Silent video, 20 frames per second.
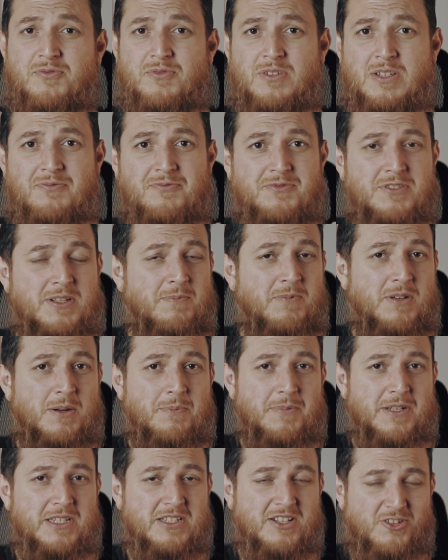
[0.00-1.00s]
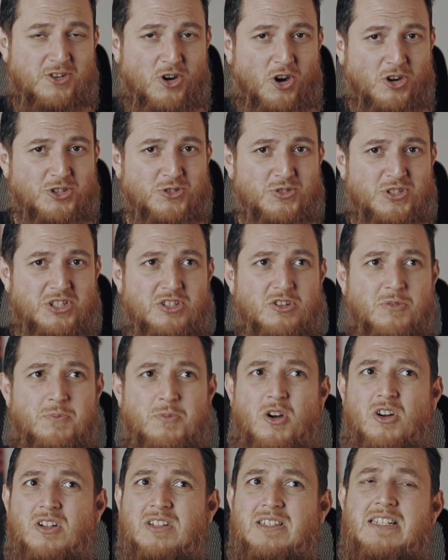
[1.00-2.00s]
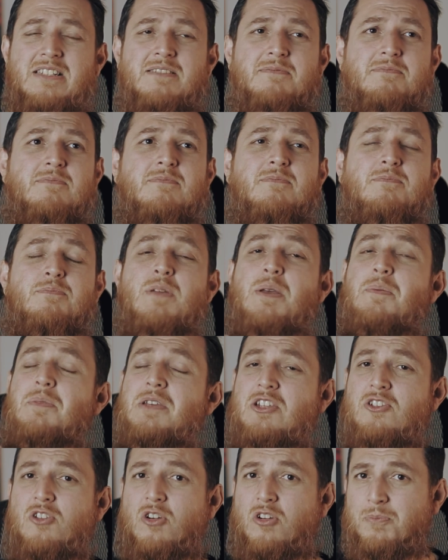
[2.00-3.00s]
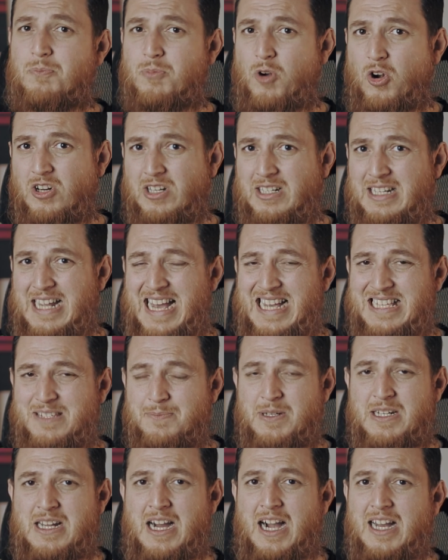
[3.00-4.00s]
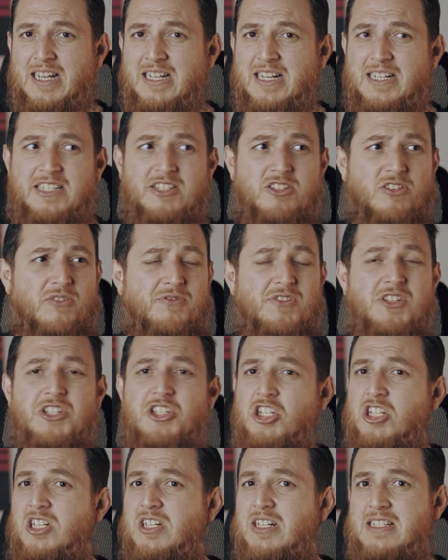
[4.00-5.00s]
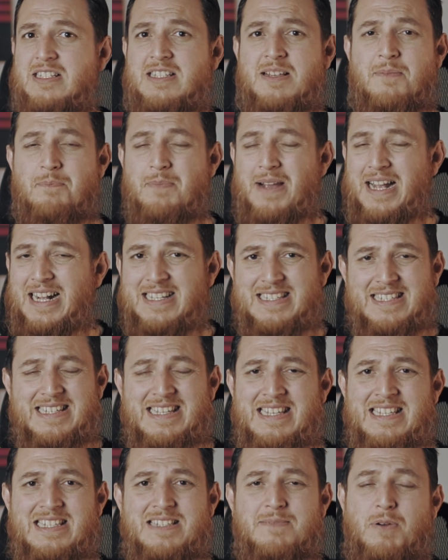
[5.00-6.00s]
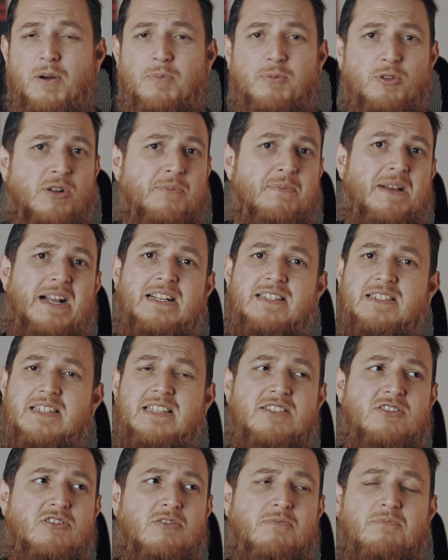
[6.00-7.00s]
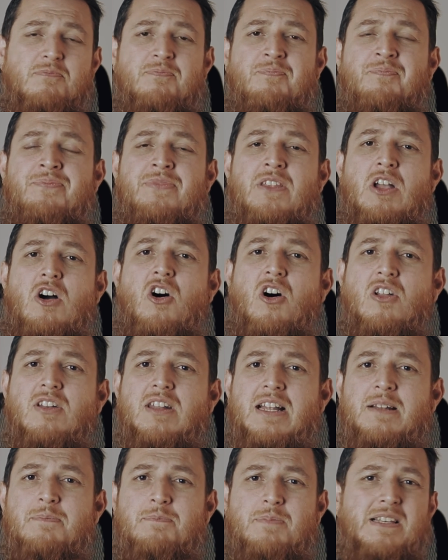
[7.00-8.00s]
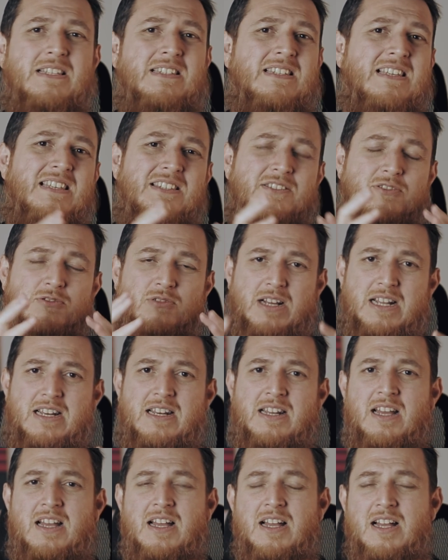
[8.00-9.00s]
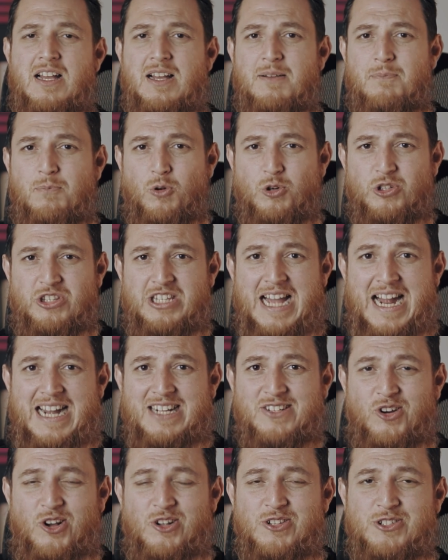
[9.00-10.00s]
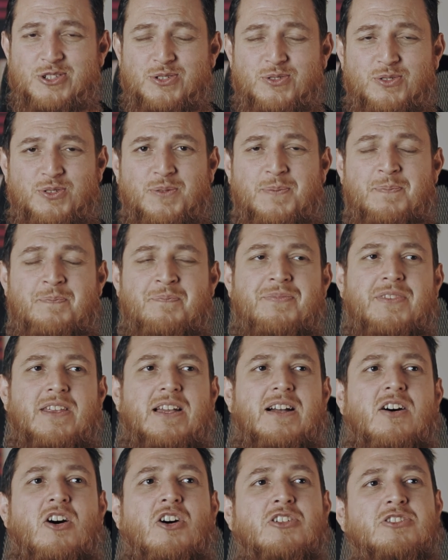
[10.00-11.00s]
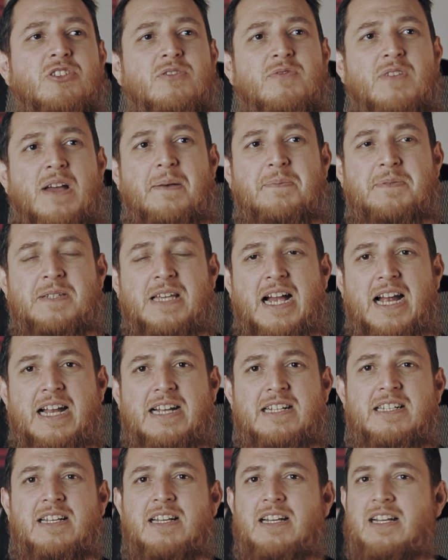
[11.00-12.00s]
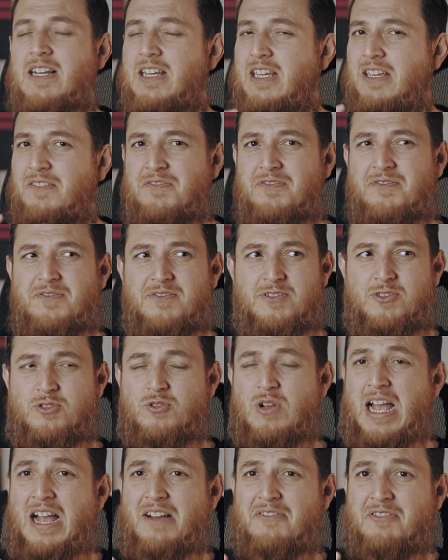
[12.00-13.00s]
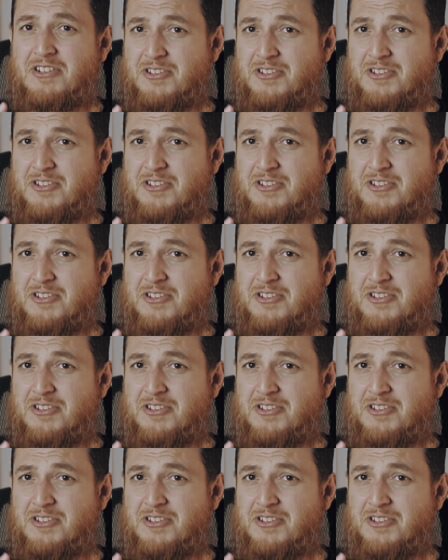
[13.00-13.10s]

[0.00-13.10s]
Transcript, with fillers: if some companies are not using your product, then maybe your product has been highlighted or featured in some magazines, popular magazines or online places. You can put that also on your website. If you have